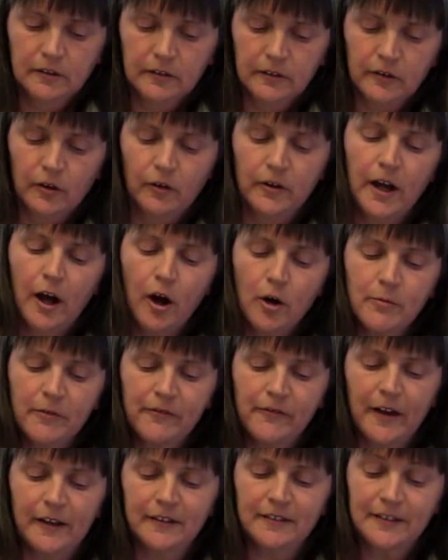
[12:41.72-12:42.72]

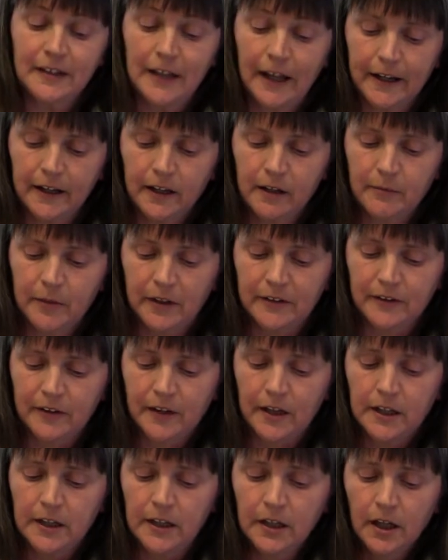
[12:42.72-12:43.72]
Select
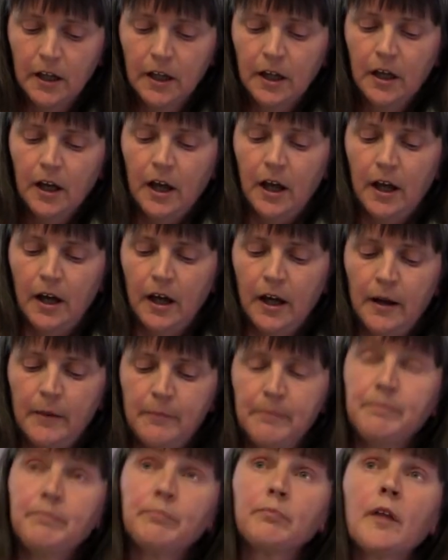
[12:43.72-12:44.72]
Committee,
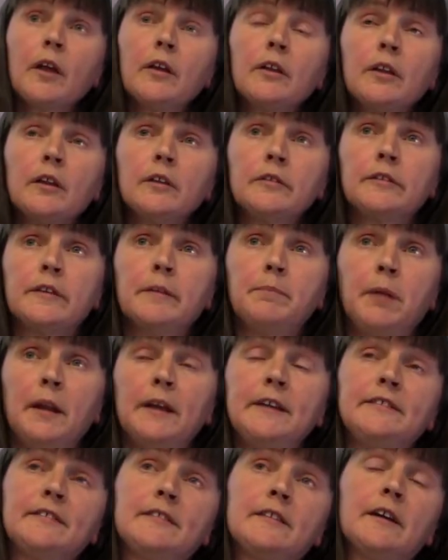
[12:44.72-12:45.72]

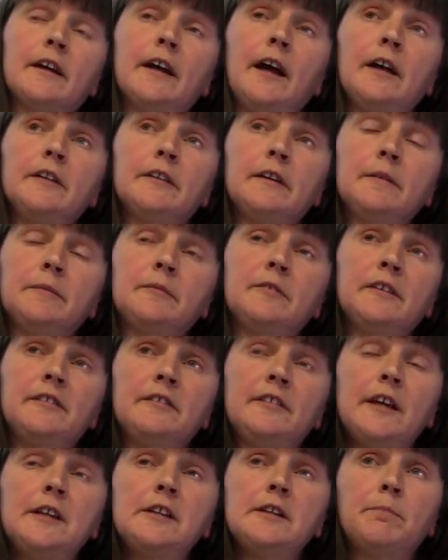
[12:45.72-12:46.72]
the
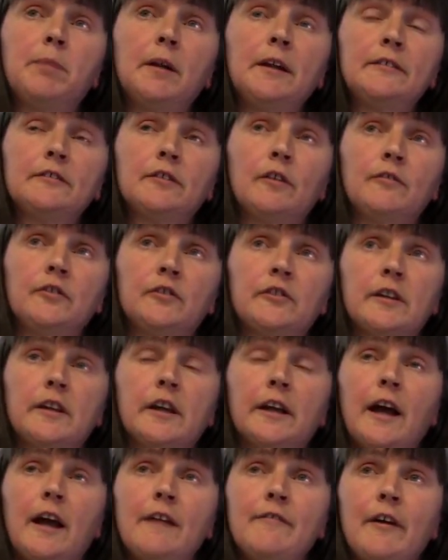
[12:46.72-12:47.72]
senior police officer
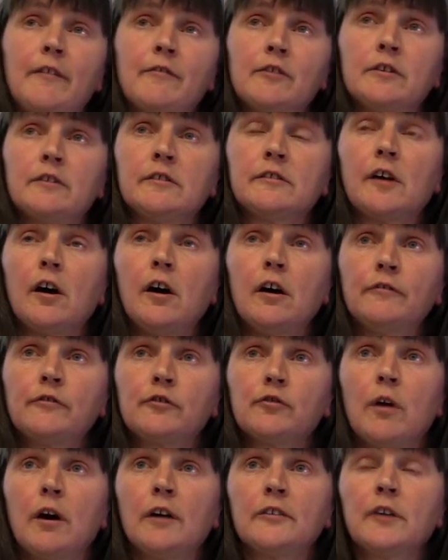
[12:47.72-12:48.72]
that gave evidence
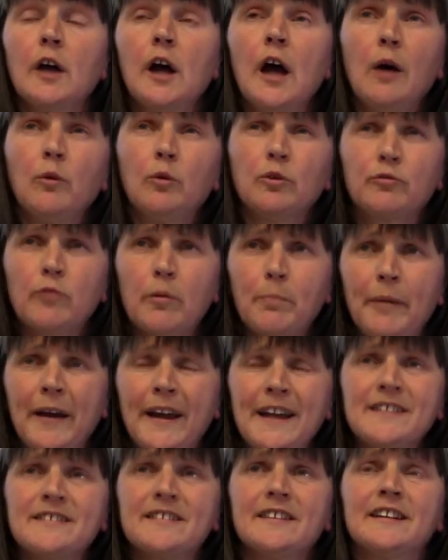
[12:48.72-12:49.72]
after us was
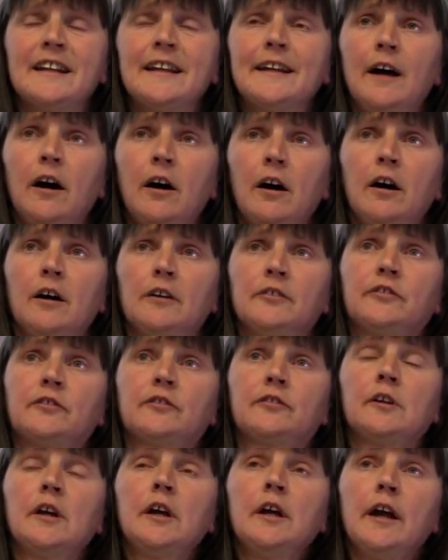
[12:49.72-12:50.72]
repeatedly
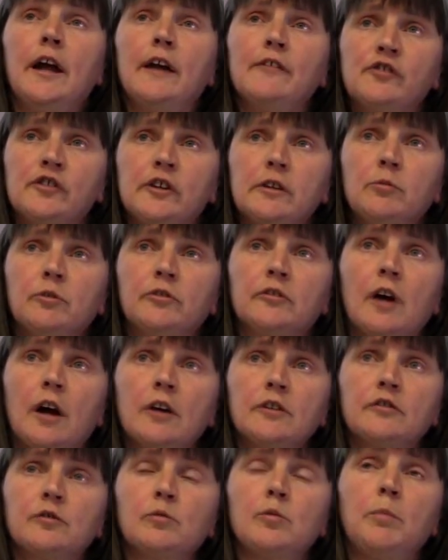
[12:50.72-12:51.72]
asked if she was
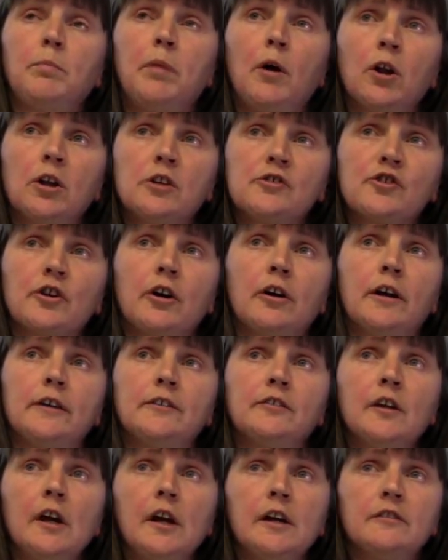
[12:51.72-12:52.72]
going to
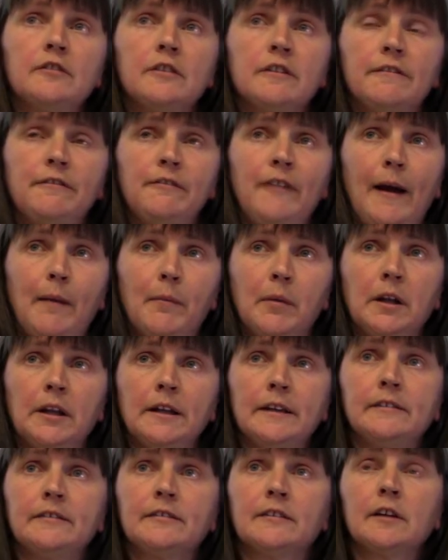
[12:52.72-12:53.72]
apologise to the
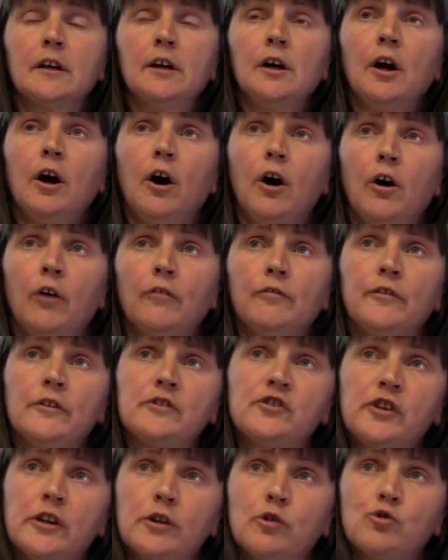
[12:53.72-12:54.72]
families of the
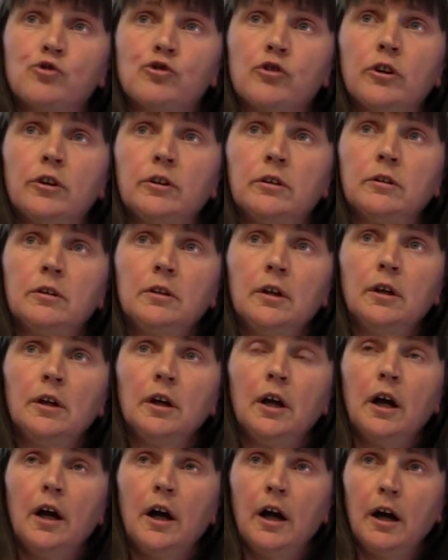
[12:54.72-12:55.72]
children
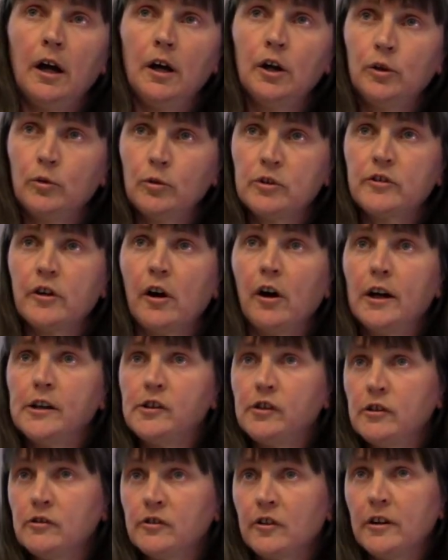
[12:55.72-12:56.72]
who had
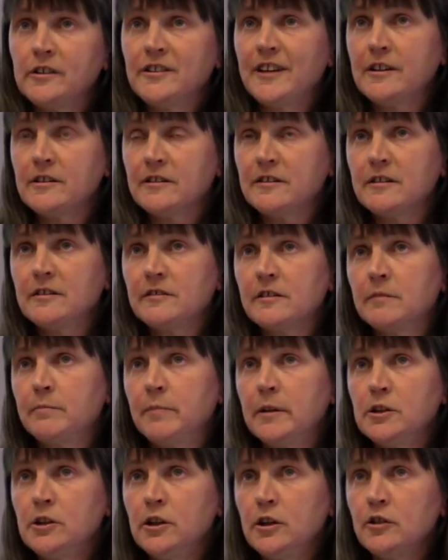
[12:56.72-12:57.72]
died, whose identities had
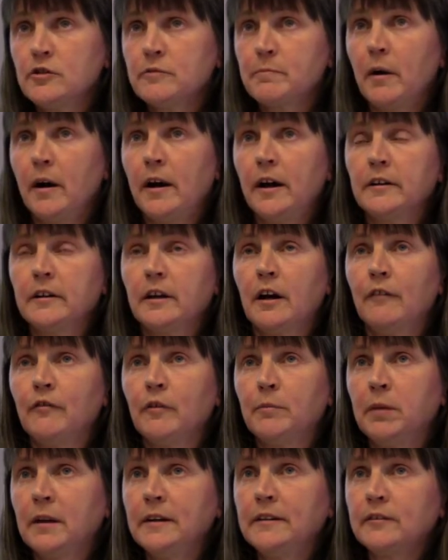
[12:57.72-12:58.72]
been used by
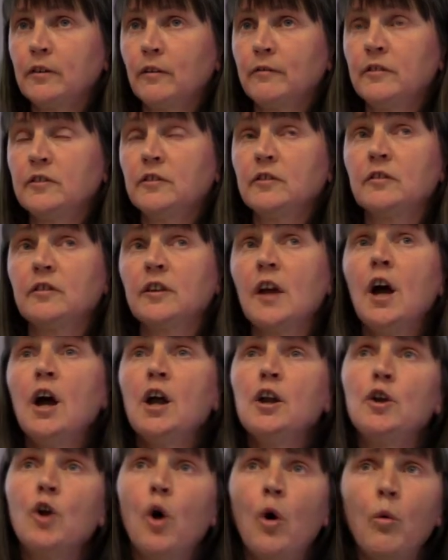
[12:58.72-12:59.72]
undercover police officers.
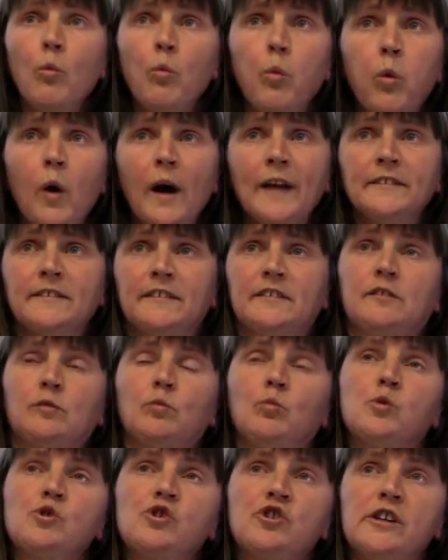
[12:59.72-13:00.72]
Not once
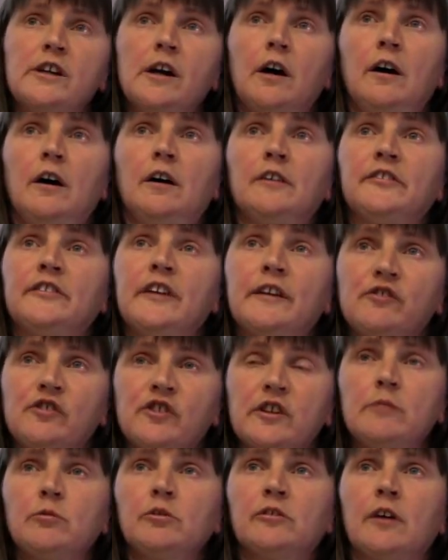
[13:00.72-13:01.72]
was she asked if
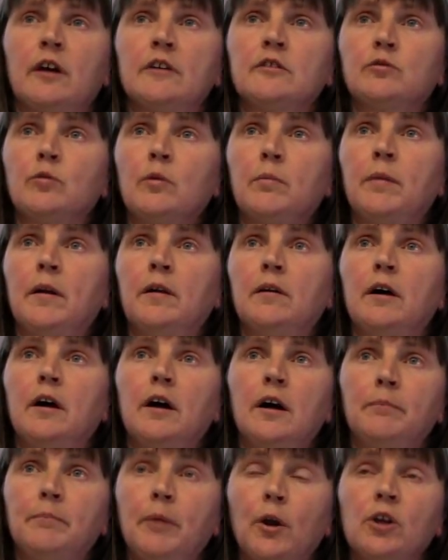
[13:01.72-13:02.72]
she was going to
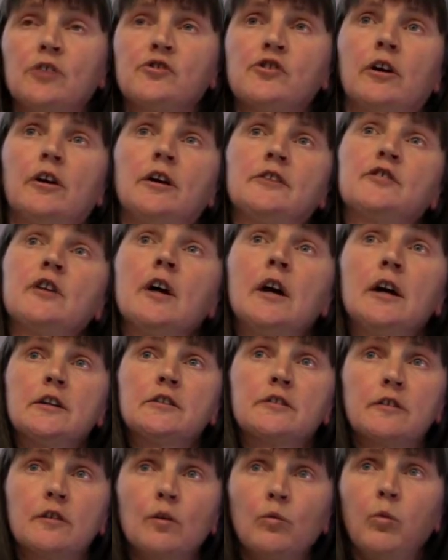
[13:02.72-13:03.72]
apologise
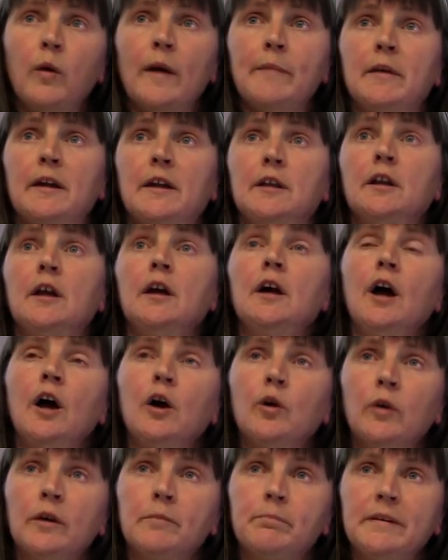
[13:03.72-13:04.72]
to the women
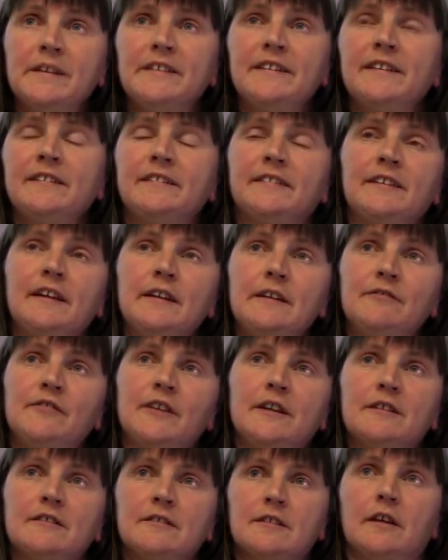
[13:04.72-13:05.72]
who had been deceived
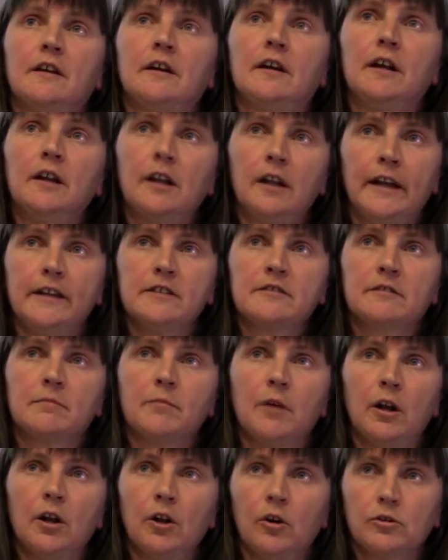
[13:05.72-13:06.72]
into
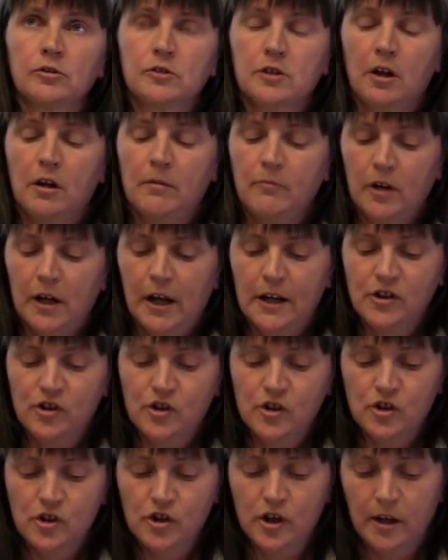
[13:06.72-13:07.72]
intimate long-term
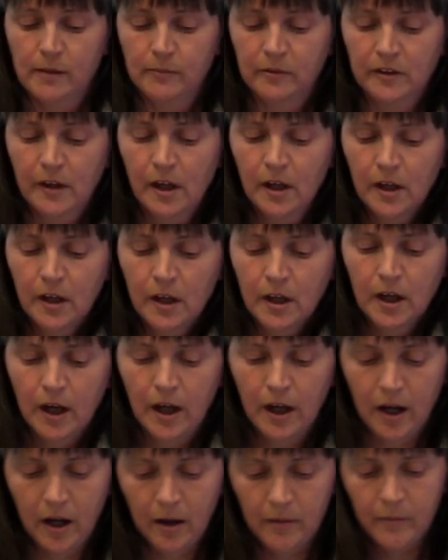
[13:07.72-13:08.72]
relationships.
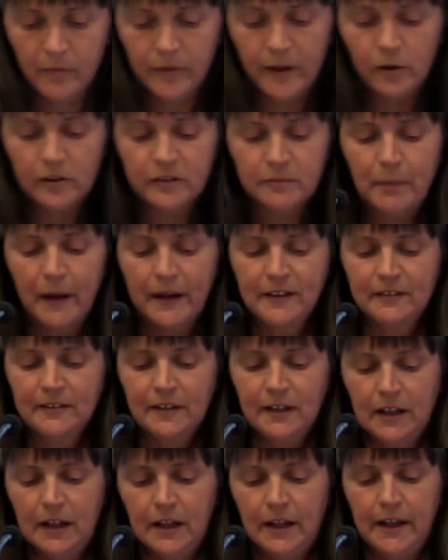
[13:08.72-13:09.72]
There was
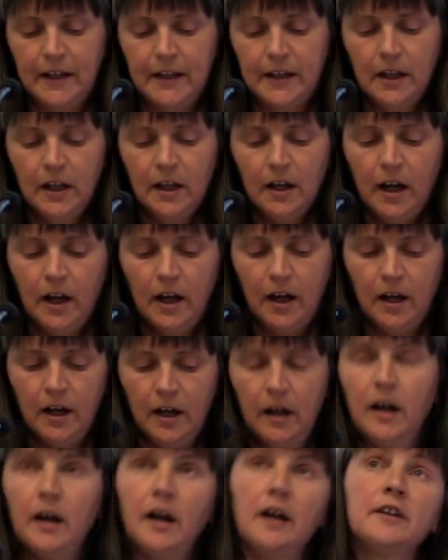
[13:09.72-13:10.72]
basically
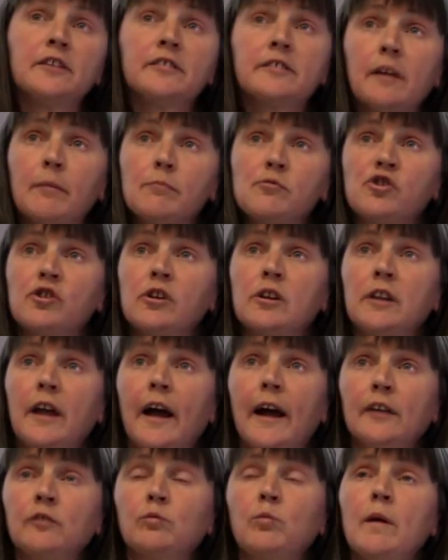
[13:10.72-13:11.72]
an assumption
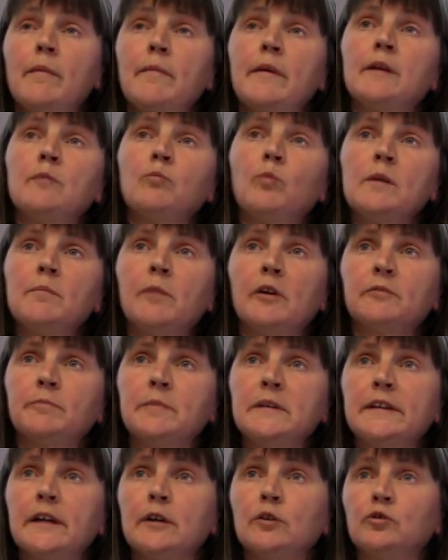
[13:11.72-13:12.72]
that as women, we must
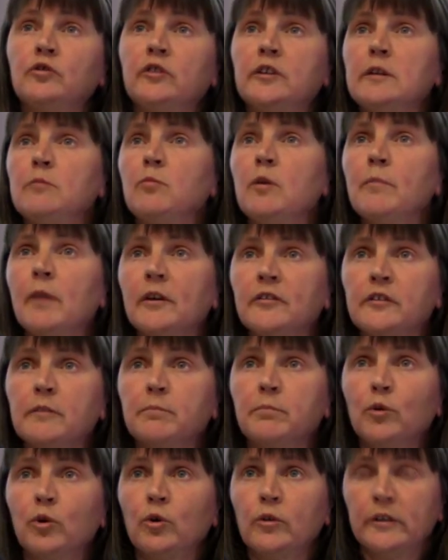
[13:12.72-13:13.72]
be guilty, we must
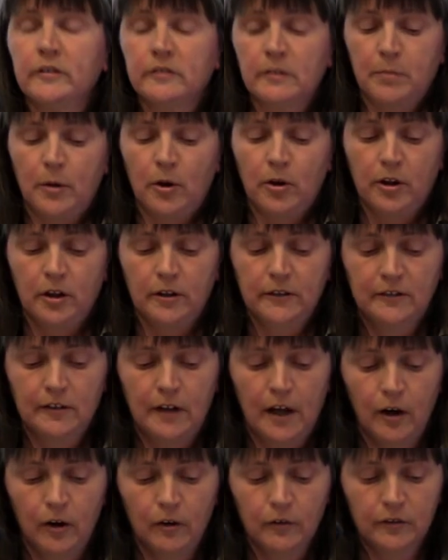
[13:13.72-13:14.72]
have brought this upon
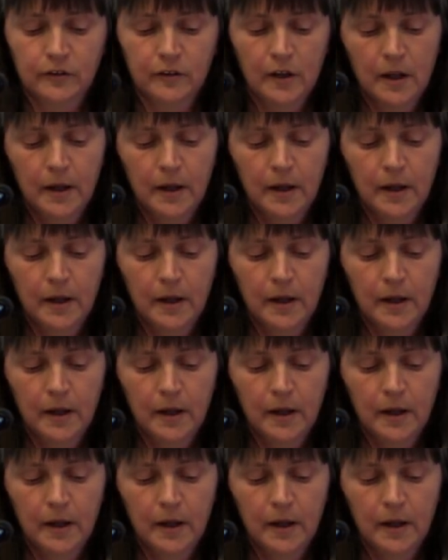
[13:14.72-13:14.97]
ourselves.